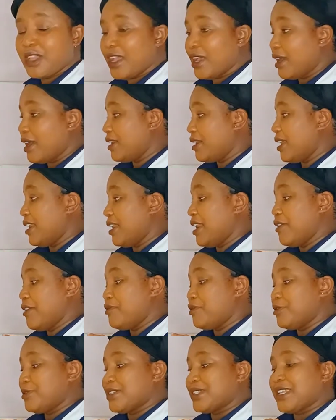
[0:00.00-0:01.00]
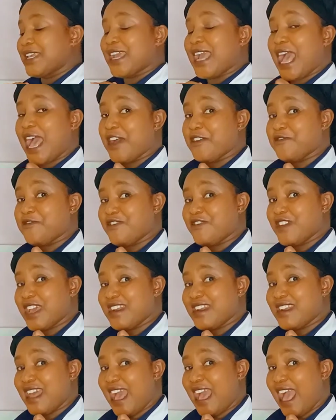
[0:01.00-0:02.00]
And I love using
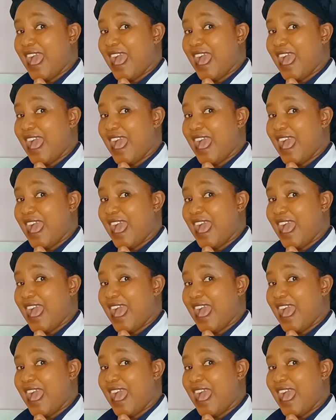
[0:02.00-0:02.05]
avena.